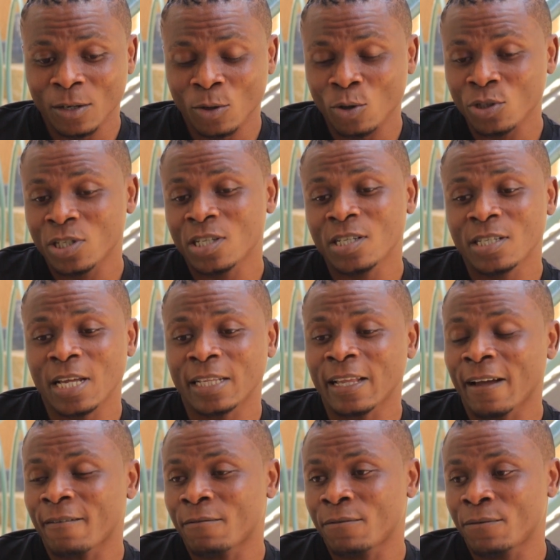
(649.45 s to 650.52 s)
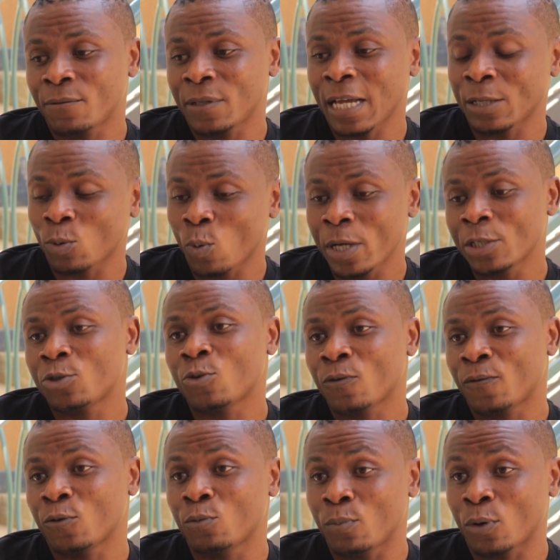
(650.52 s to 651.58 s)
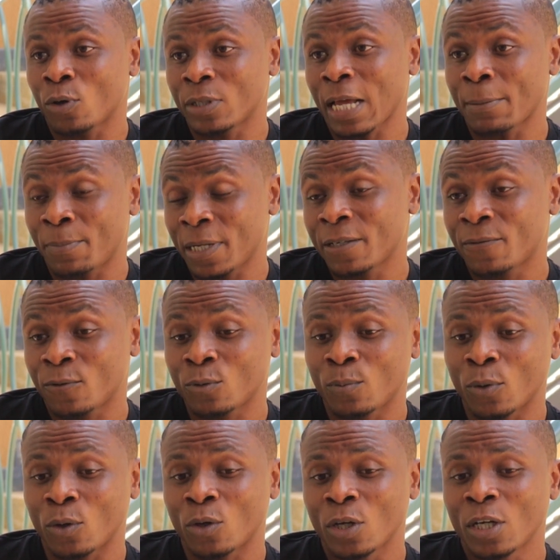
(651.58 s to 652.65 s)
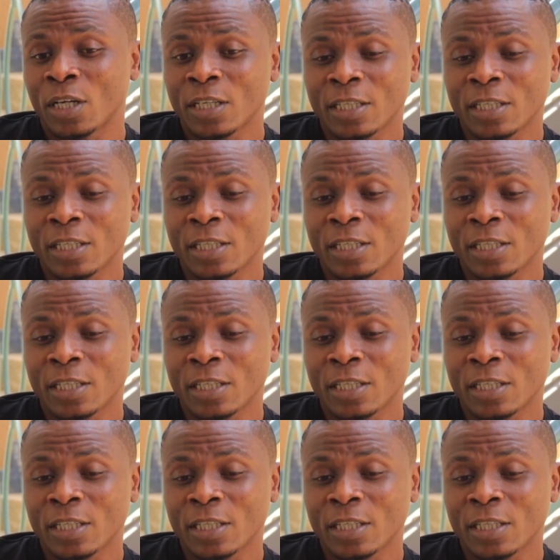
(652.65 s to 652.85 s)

coaches that have that went through football that played football